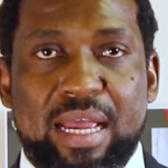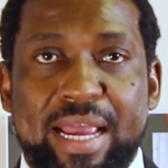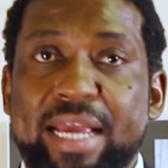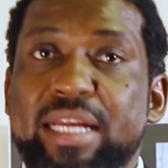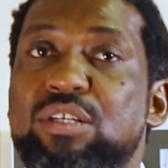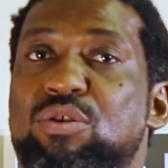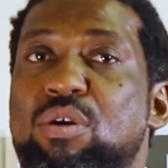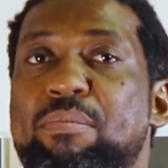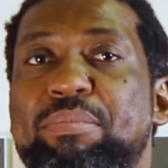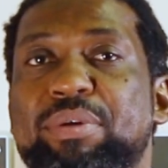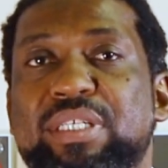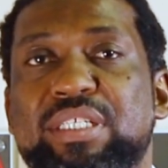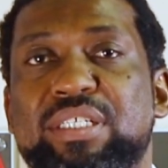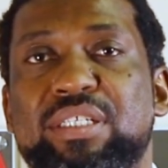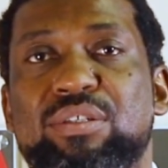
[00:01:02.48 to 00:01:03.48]
and
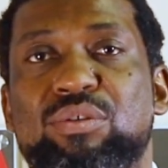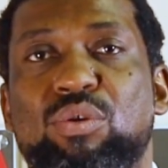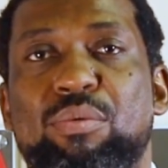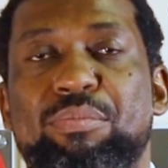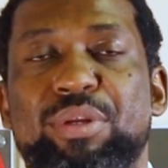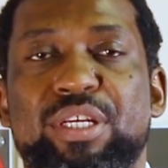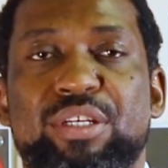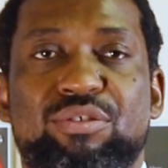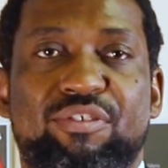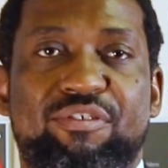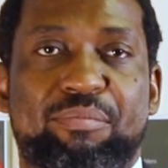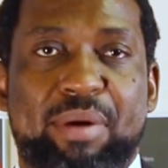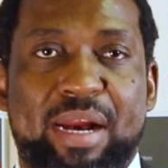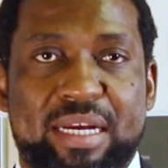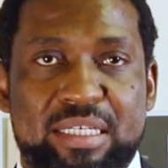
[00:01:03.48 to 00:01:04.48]
Competitions Community of
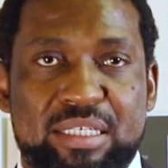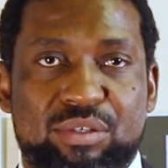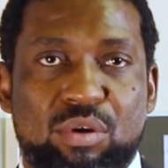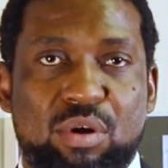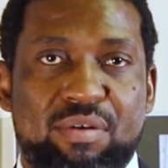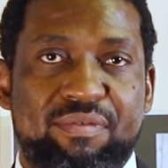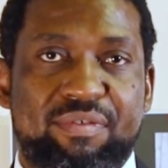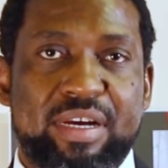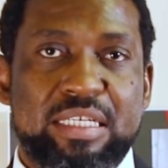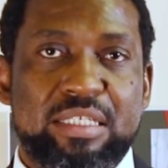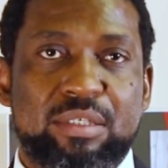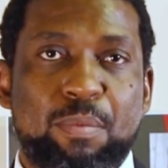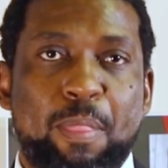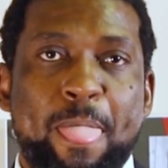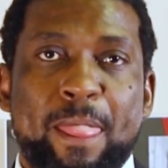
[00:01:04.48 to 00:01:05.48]
Practice Conference.